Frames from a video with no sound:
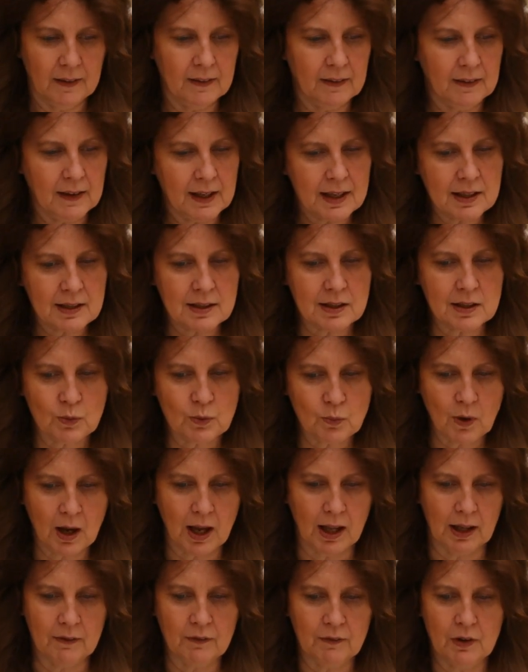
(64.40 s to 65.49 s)
These as
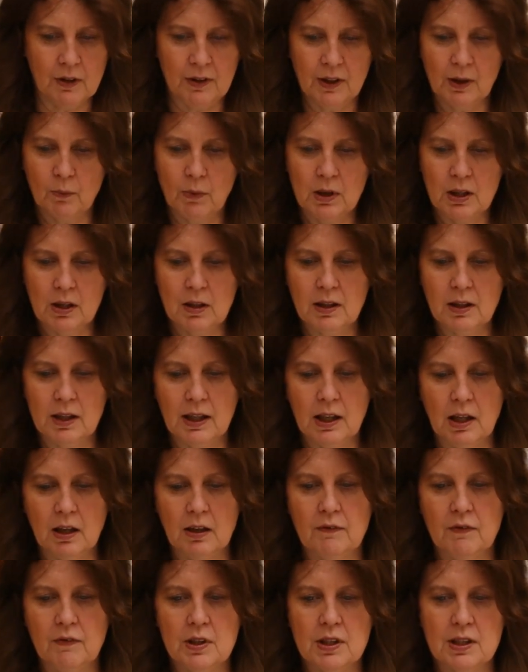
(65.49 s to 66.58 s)
well, if you think, when you're
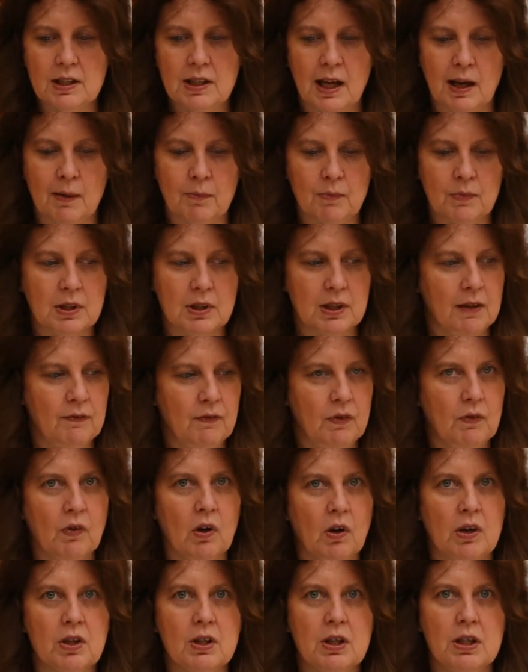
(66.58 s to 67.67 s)
thinking of your stamps, if you've
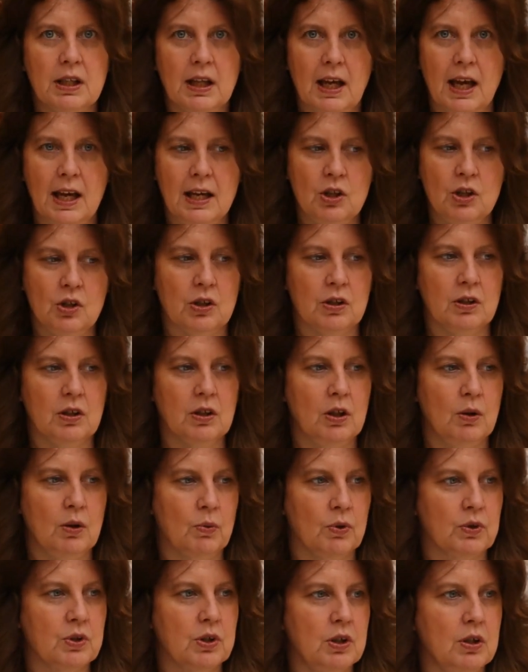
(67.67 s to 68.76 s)
got an occasion that you
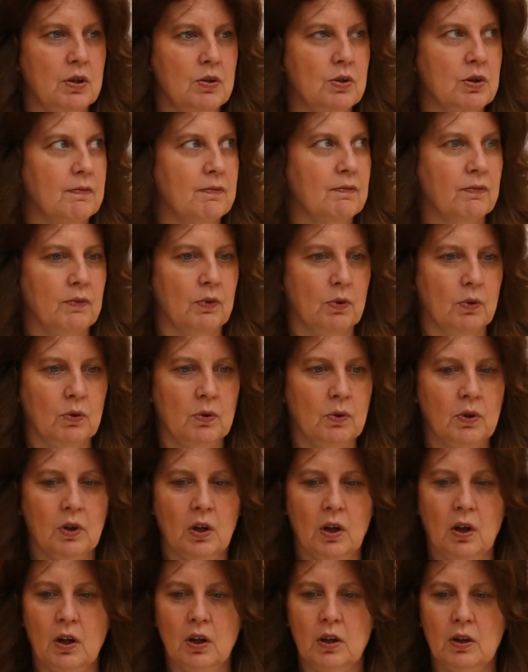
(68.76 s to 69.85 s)
want to use them for,
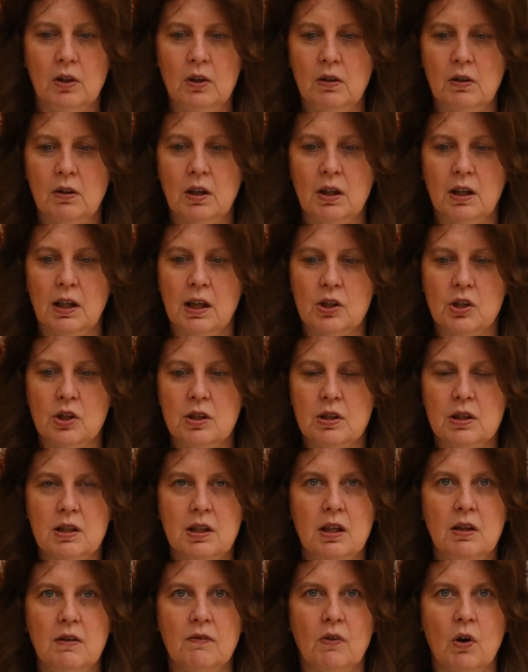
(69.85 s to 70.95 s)
you can actually,
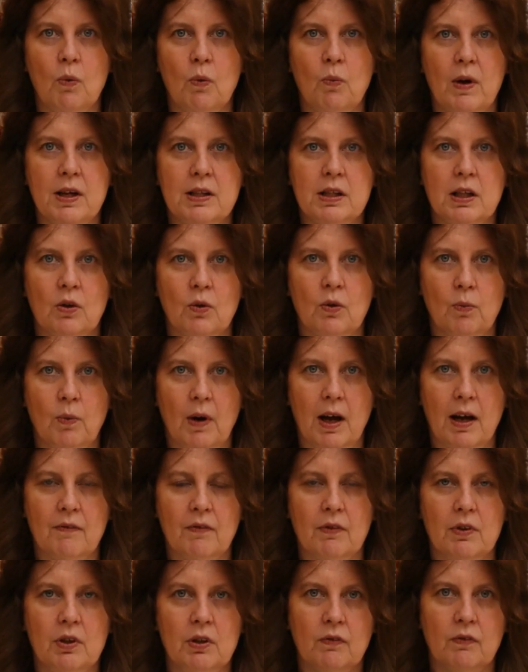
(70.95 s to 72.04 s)
say you've got a wedding or
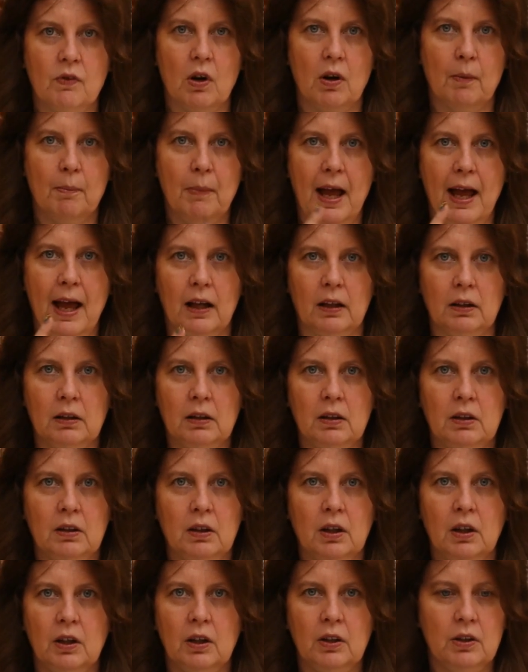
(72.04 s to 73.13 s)
whatever and you've got a bell,
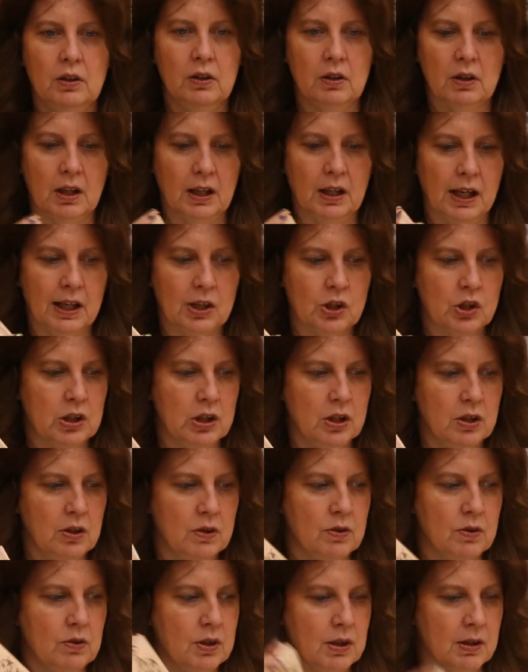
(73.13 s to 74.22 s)
you can actually
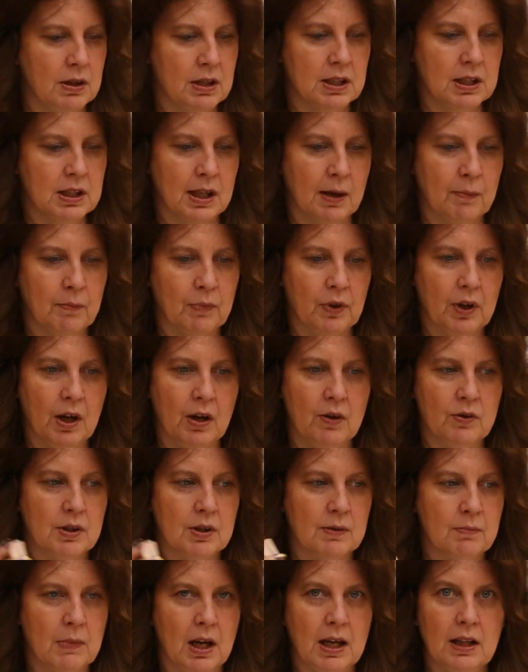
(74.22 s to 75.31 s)
use and stamp
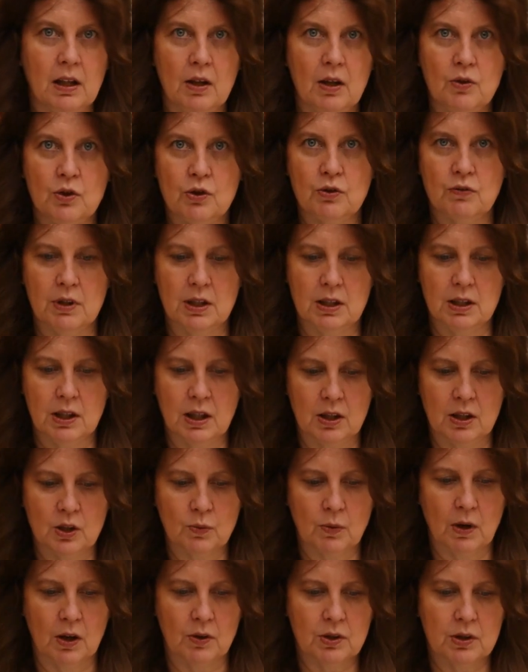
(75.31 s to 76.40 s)
those and make those 3D as well.